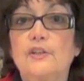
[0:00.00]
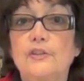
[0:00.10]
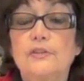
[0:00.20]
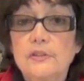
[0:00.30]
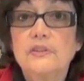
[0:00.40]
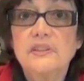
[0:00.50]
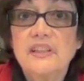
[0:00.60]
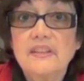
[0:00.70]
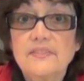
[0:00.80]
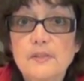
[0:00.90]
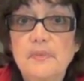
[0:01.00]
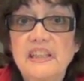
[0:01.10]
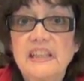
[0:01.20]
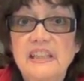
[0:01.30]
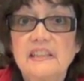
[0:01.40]
You're good enough to
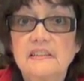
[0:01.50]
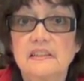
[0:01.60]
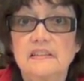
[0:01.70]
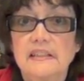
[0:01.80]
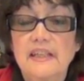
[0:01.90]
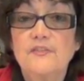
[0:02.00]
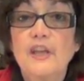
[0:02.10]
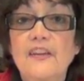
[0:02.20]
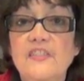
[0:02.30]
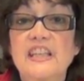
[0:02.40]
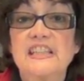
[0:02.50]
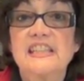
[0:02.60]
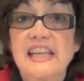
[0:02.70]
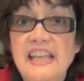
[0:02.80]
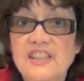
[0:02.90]
be a healer. If you have the
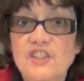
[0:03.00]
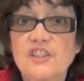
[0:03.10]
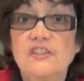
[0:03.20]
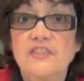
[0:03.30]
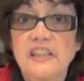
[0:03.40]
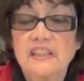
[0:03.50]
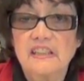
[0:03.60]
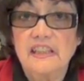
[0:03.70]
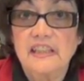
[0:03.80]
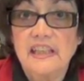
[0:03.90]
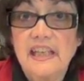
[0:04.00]
intention of healing